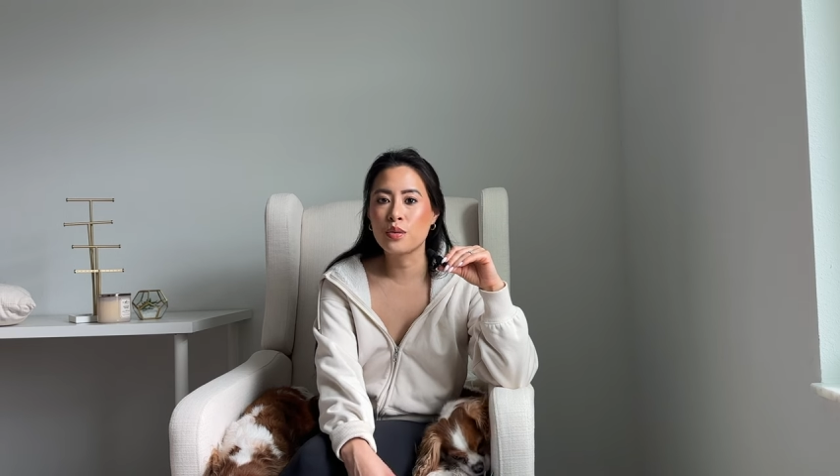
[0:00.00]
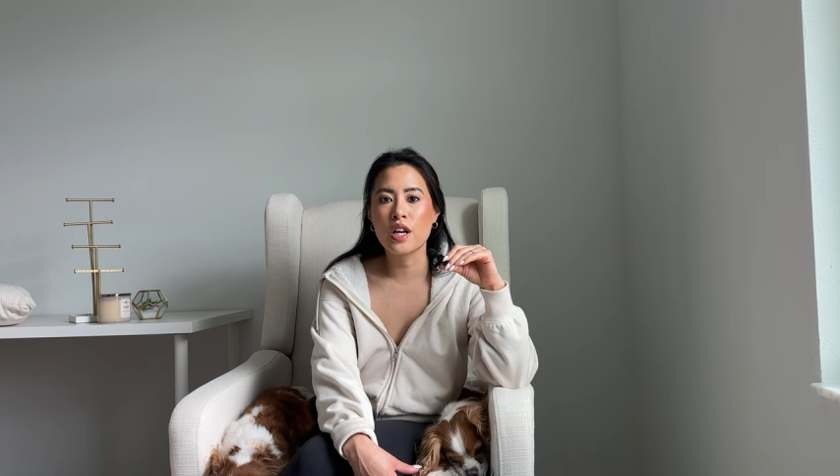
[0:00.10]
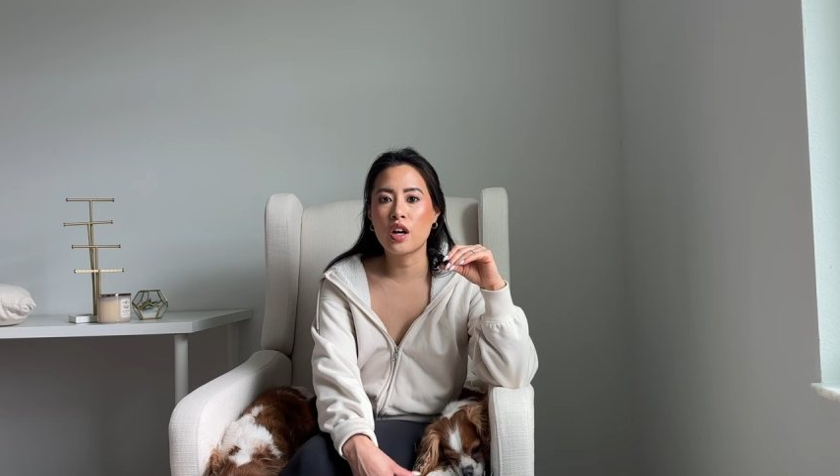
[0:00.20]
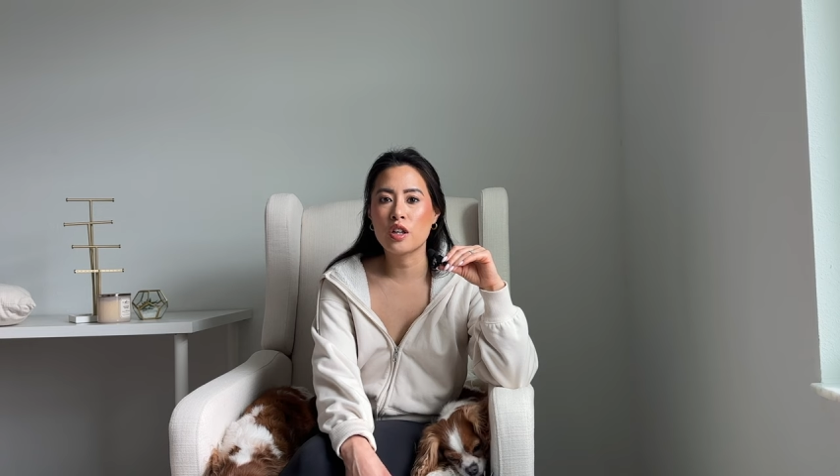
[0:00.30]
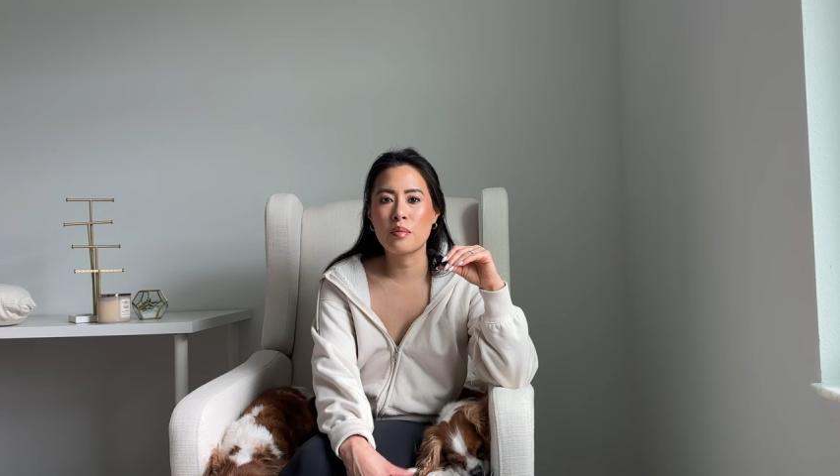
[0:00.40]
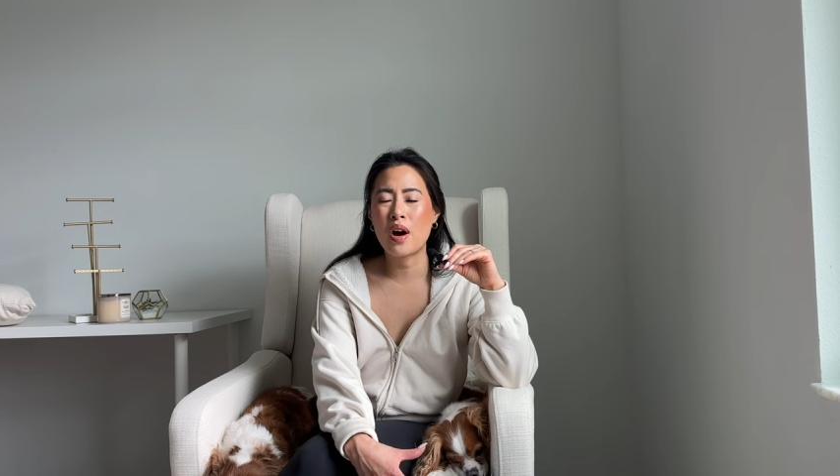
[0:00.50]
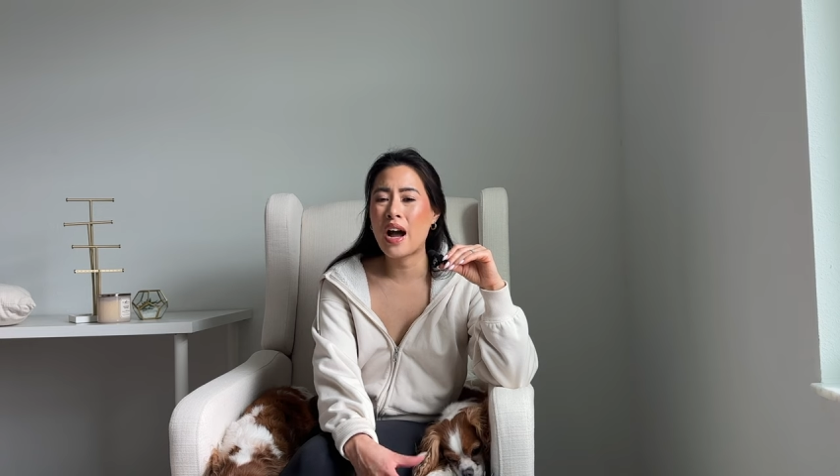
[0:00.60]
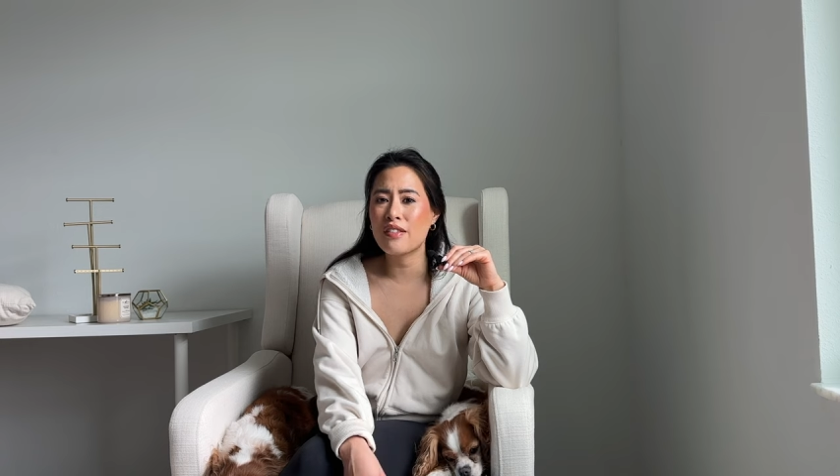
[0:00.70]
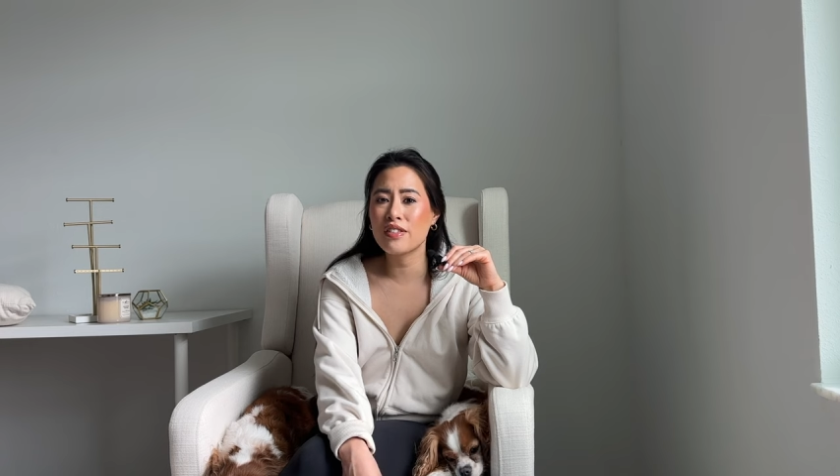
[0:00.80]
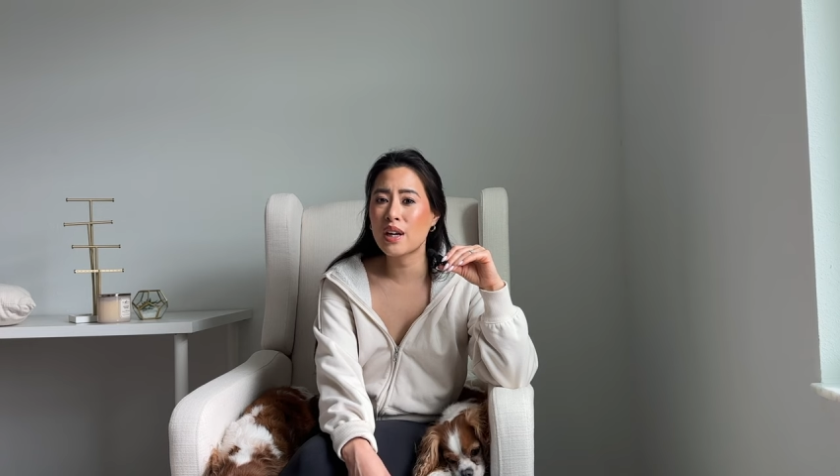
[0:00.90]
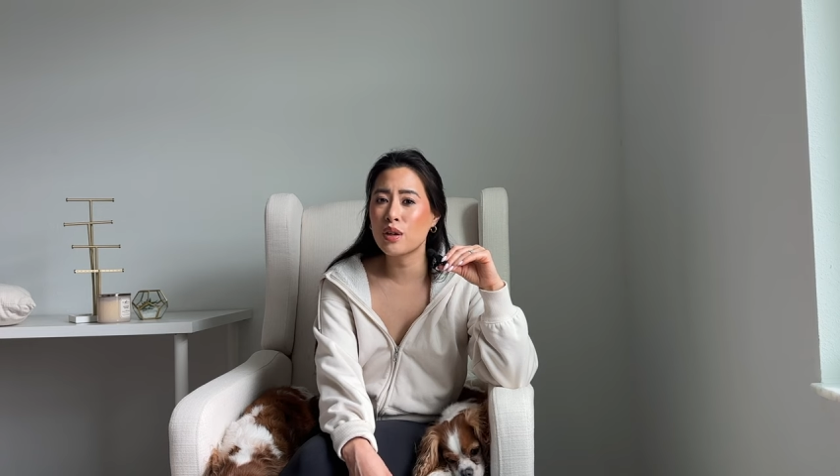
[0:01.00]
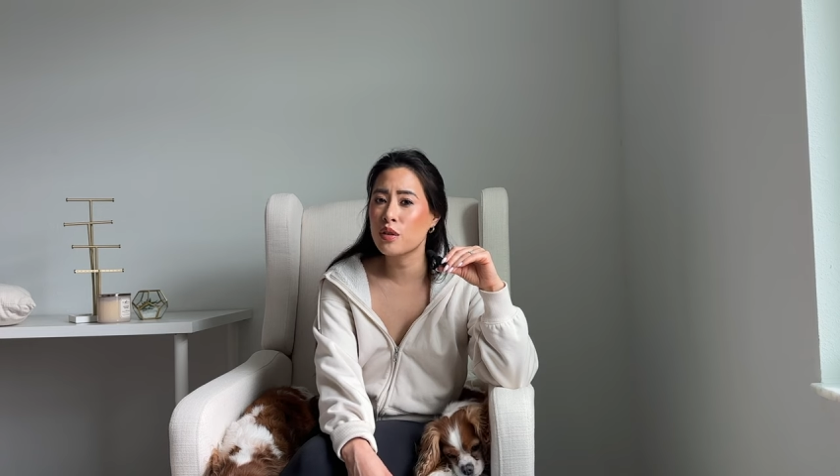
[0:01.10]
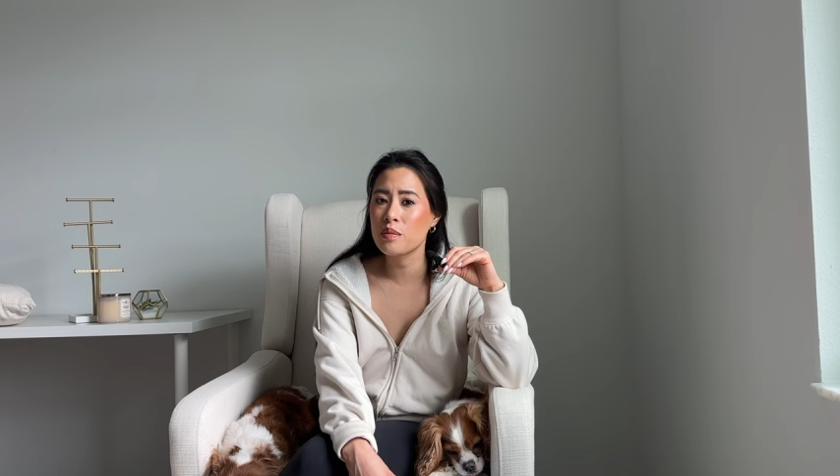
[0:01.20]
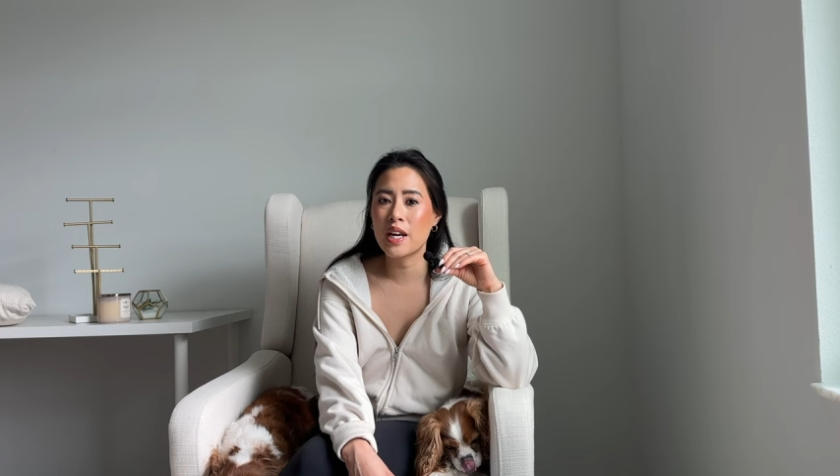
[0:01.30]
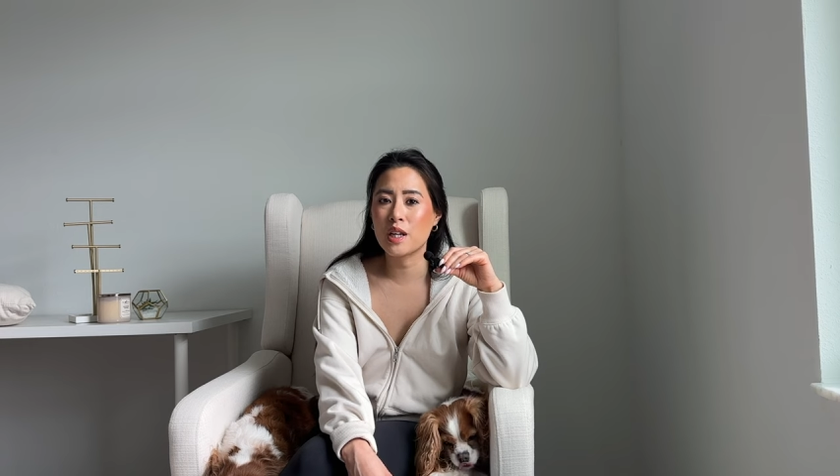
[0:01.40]
We are about half an hour
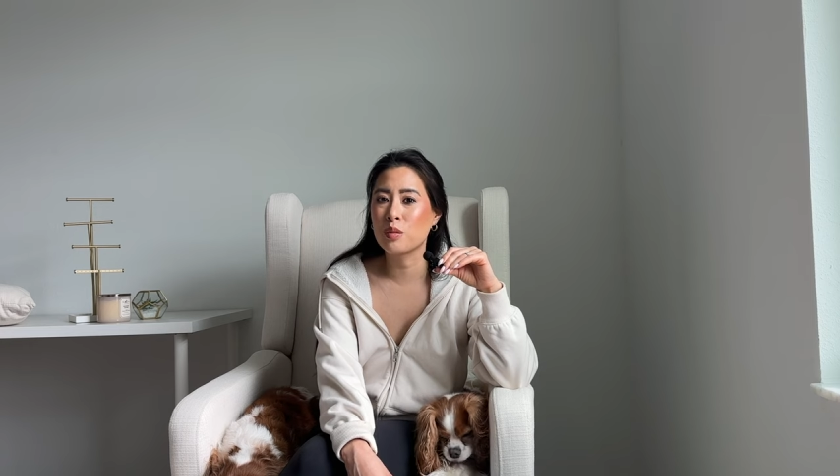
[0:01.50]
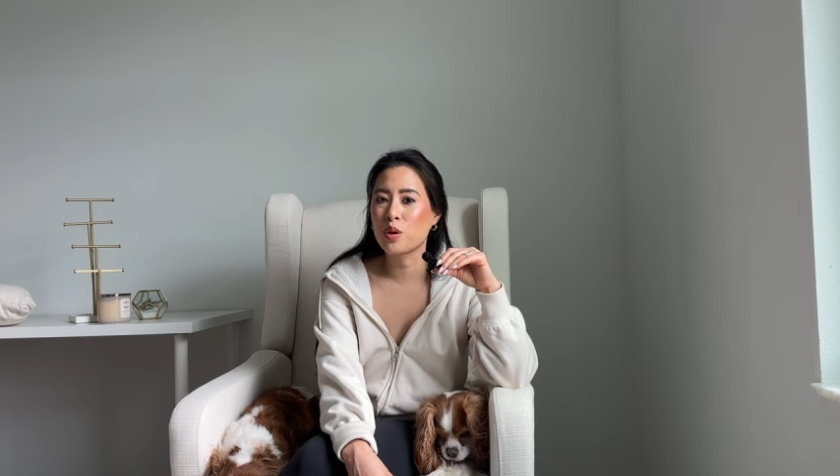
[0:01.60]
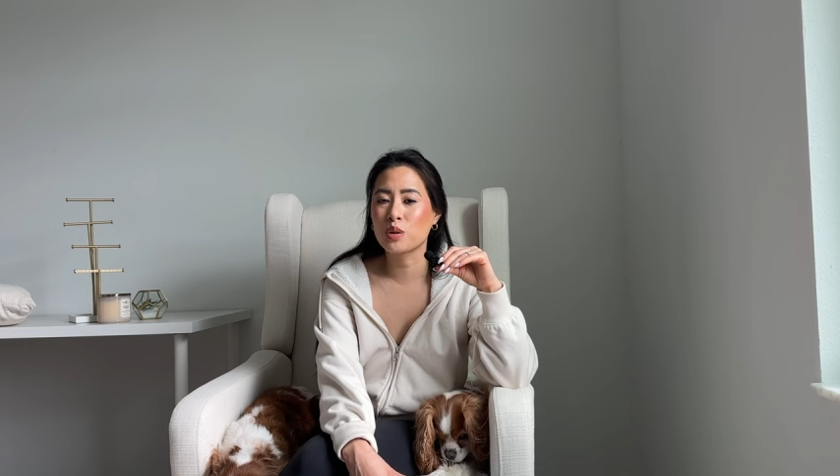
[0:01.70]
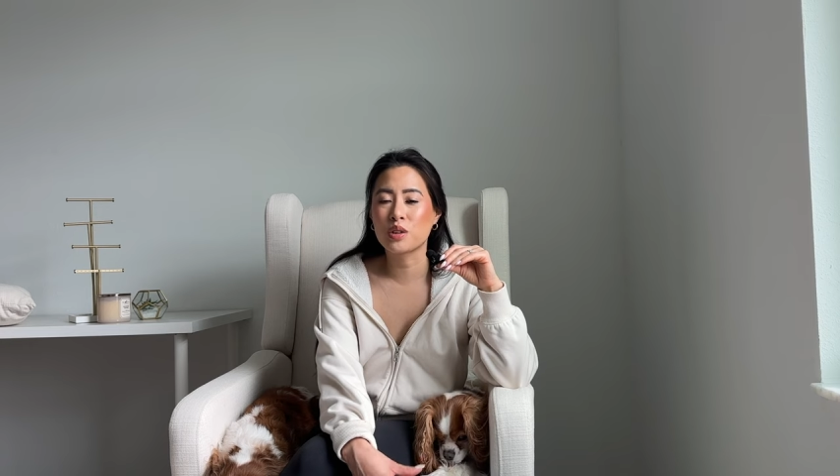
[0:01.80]
from the airport,